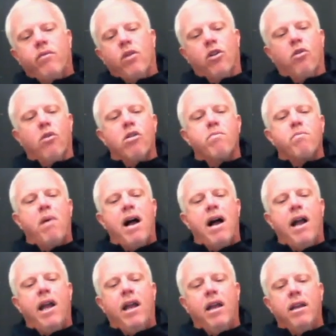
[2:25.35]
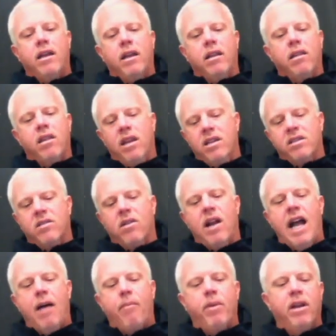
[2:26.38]
group buy-in and things that are
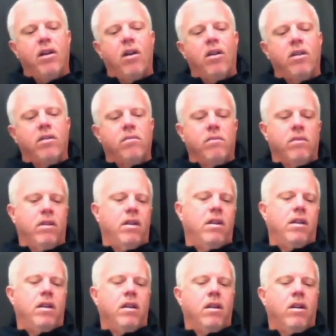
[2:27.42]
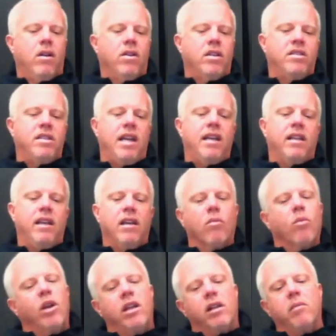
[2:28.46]
happening on a daily
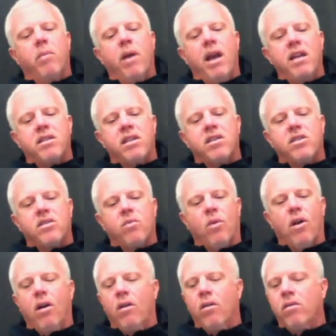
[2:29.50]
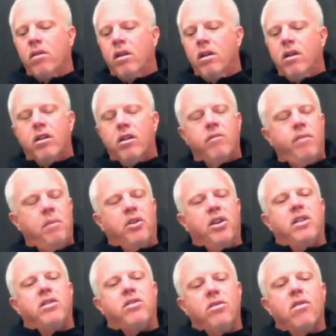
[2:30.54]
and weekly basis where people
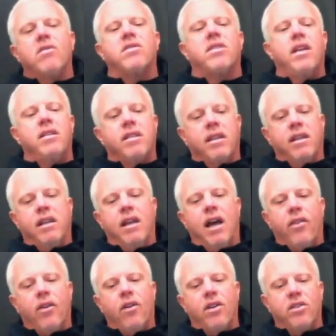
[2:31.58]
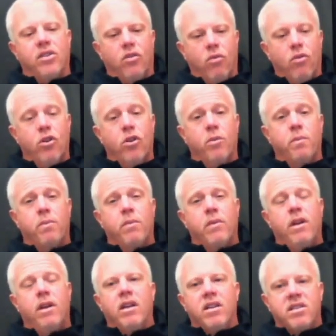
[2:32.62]
get to do those things together as a group
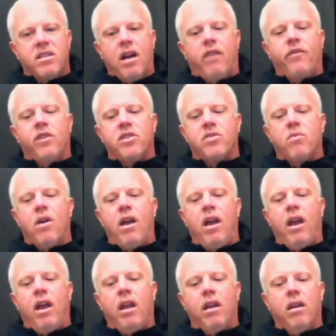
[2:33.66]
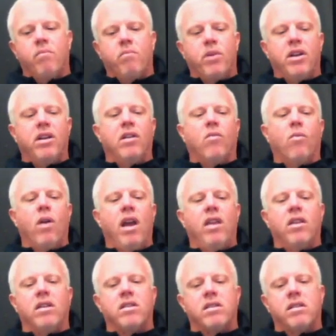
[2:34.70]
in a selfless way, but in a
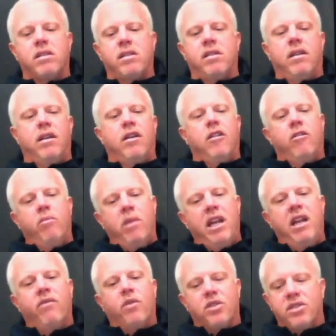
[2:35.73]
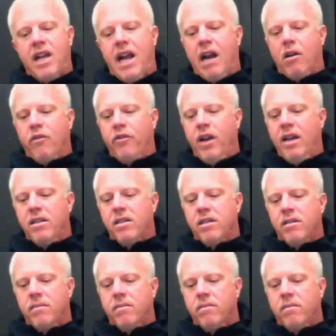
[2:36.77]
way that's meaningful
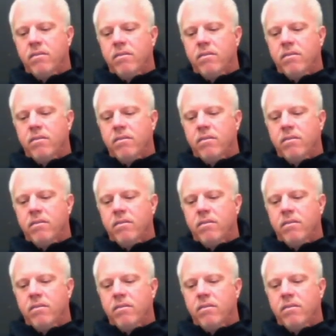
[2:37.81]
sacrifice.